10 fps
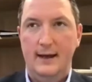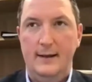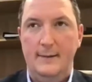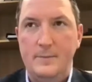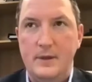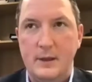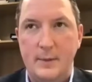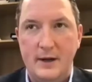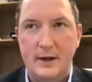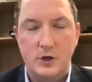the
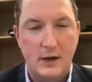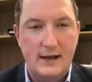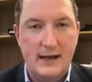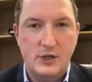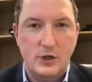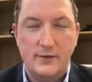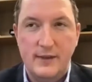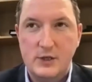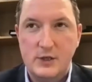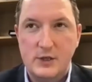bittersweet
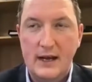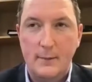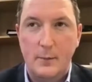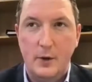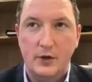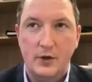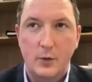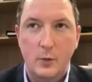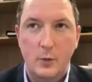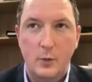nature of this week. But